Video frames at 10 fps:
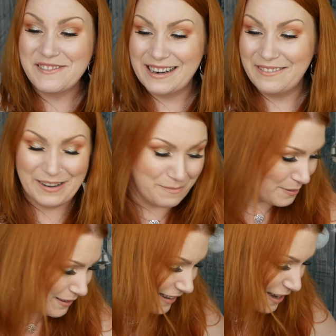They're really, really
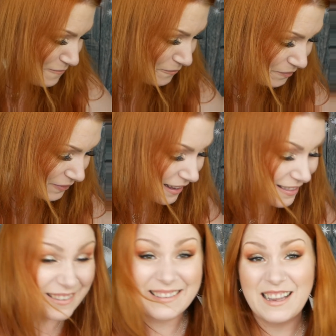pretty.
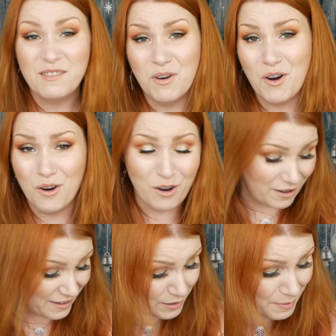There's still
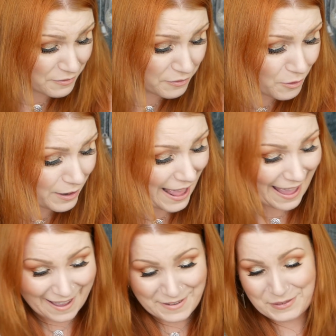more. There's about four
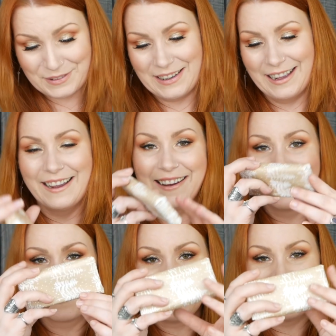left.
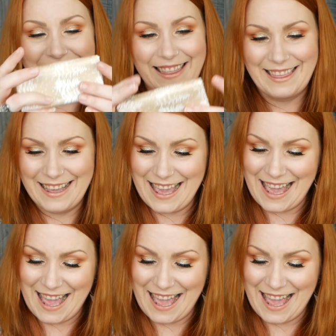Got another thing